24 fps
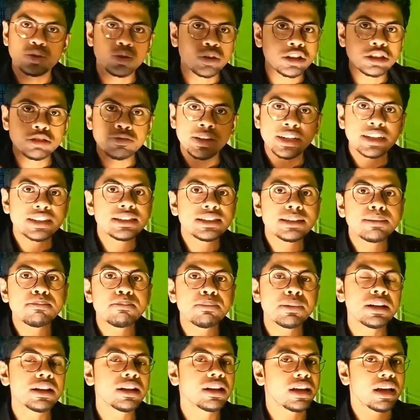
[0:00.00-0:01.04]
So it's very
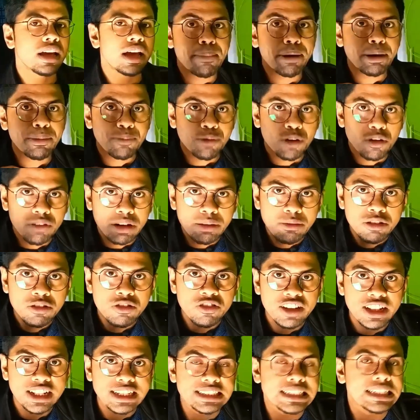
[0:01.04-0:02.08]
simple. But problem with
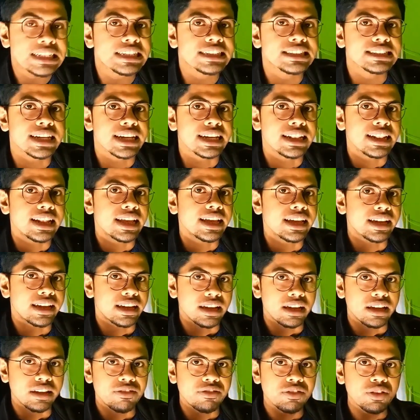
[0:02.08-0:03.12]
VLSI design, like
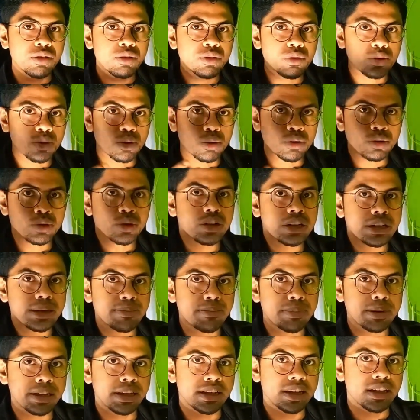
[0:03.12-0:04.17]
if you don't know
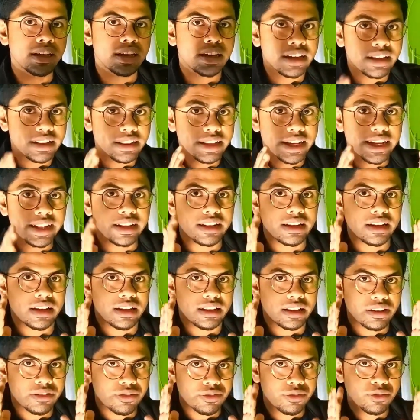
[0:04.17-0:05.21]
deeply, then
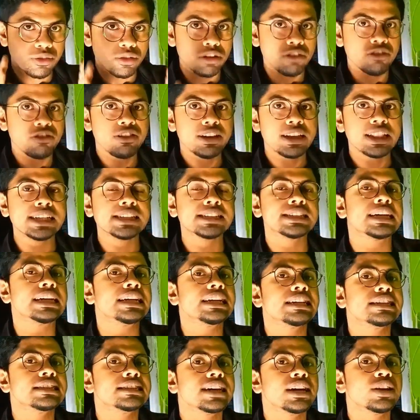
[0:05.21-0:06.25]
the full
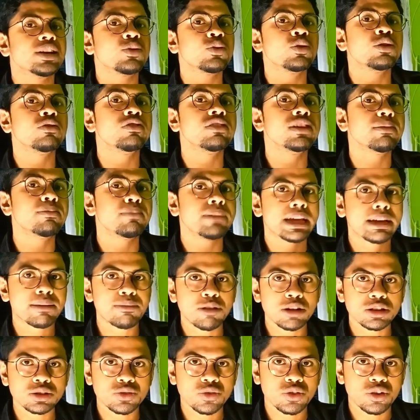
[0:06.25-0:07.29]
VLSI design will be a black
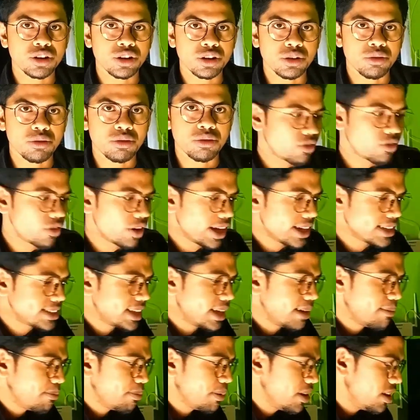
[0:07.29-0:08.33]
box for you. For
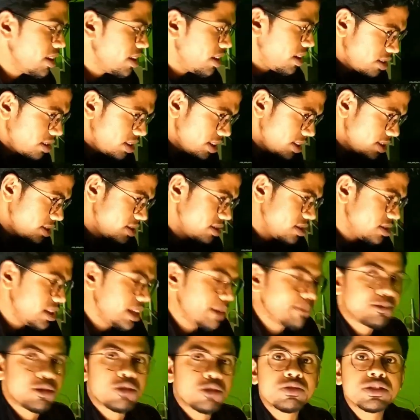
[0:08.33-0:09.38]
example, this
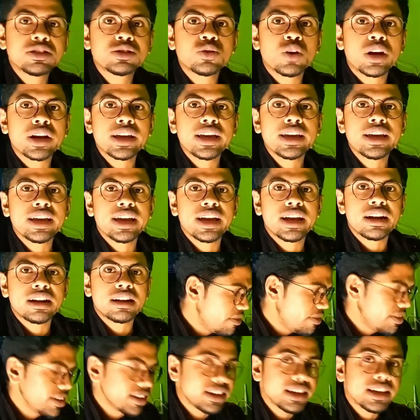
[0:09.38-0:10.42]
laptop is working here,
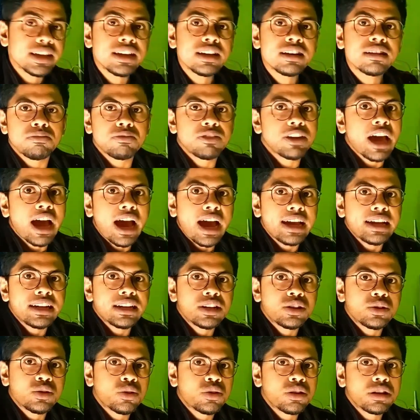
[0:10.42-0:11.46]
everything behind
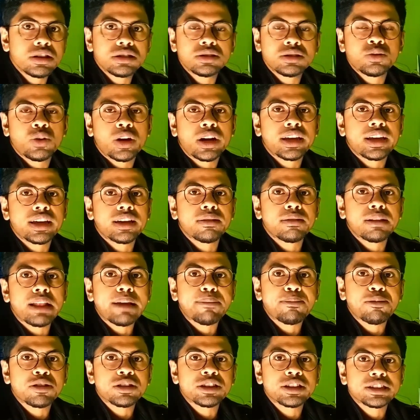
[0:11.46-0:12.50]
the door is working,
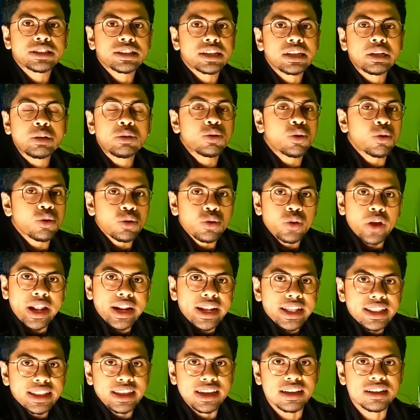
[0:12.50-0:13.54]
like processor, you don't know
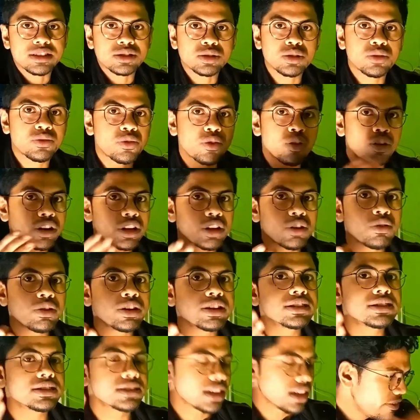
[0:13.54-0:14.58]
anything. So for you,
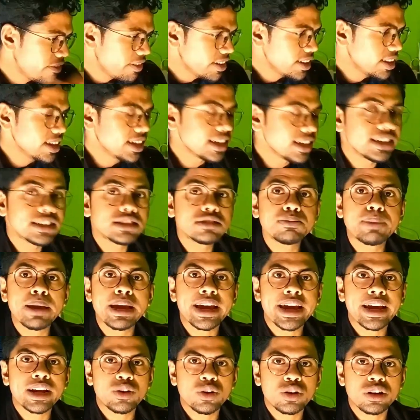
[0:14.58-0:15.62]
it's everything is
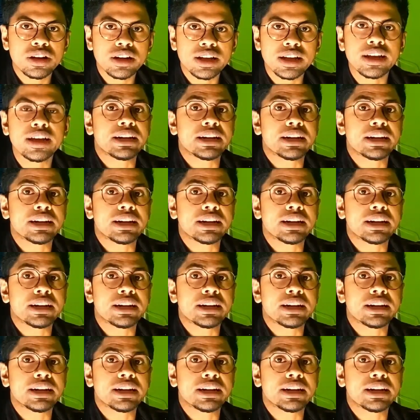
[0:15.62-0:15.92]
back-end only.